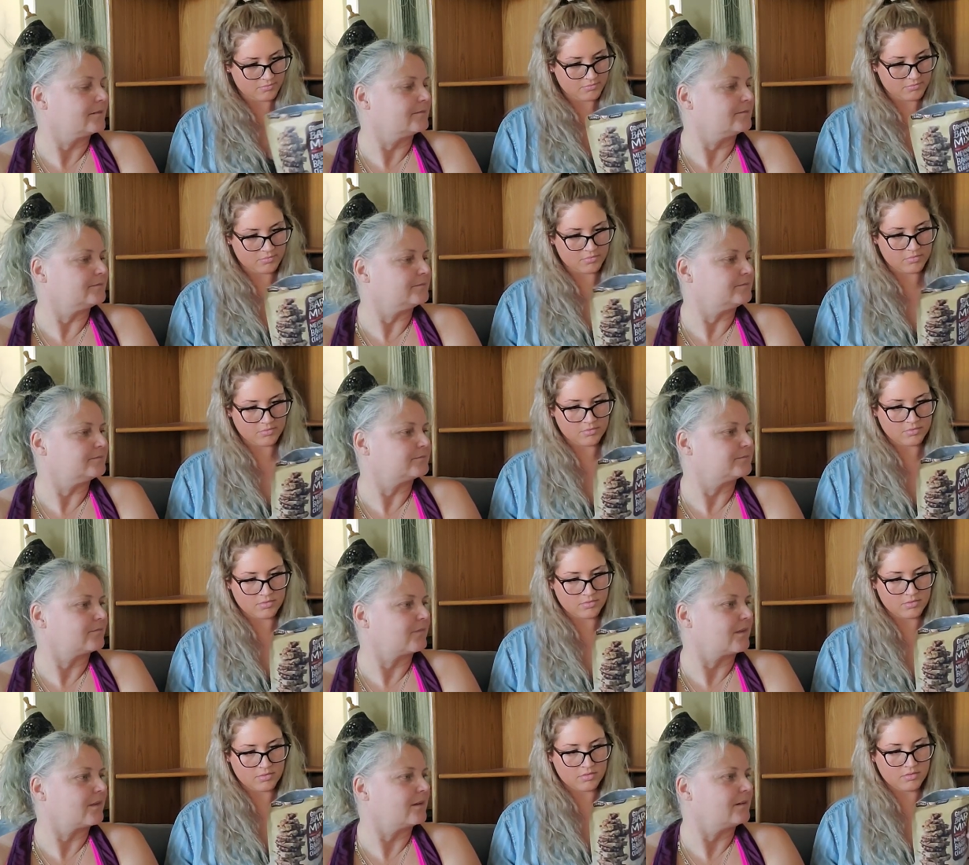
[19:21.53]

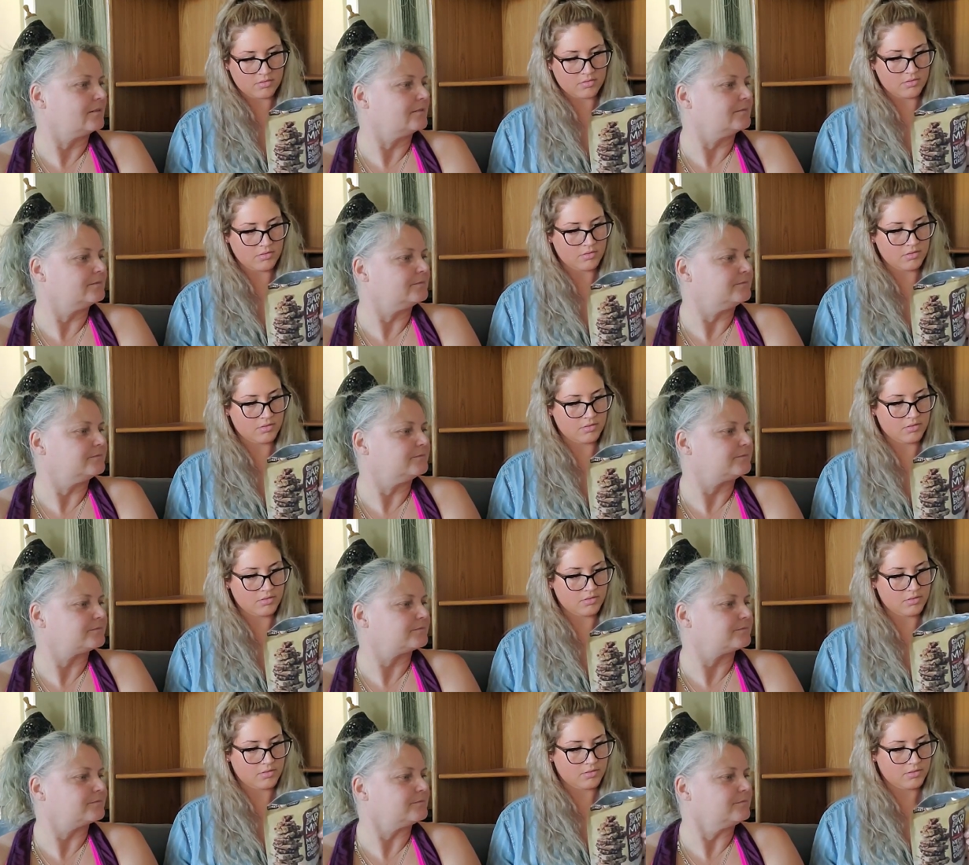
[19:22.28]

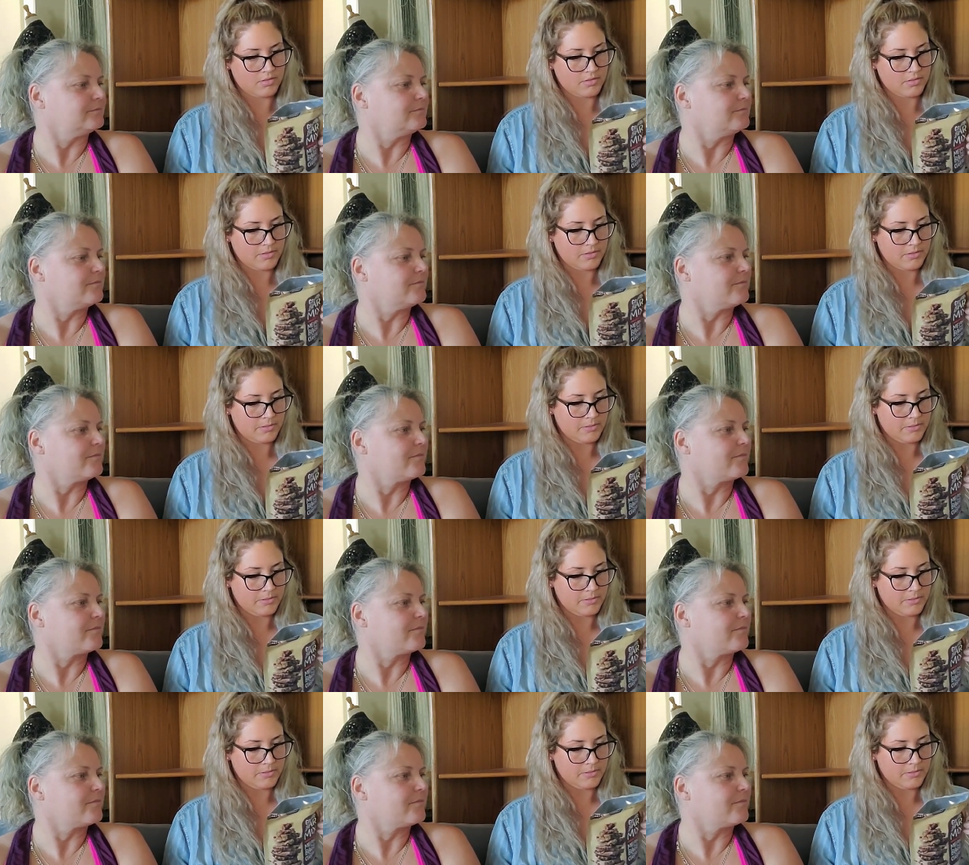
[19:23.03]
[no speech]